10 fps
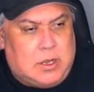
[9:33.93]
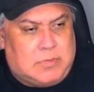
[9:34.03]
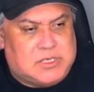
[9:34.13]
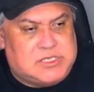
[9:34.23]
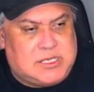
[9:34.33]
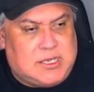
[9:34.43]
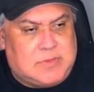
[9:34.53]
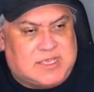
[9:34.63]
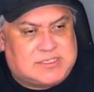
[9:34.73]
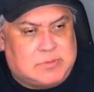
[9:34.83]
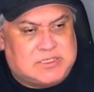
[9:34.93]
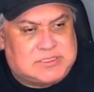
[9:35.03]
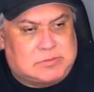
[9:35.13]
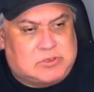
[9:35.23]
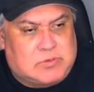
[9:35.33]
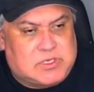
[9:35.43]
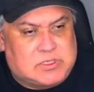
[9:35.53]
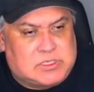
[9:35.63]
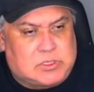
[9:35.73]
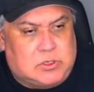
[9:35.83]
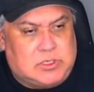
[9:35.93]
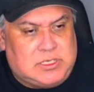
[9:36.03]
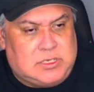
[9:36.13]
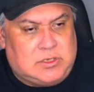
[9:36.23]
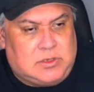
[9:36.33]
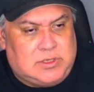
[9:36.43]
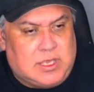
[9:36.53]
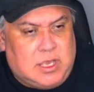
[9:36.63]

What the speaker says: but GM estimates subscriptions could yield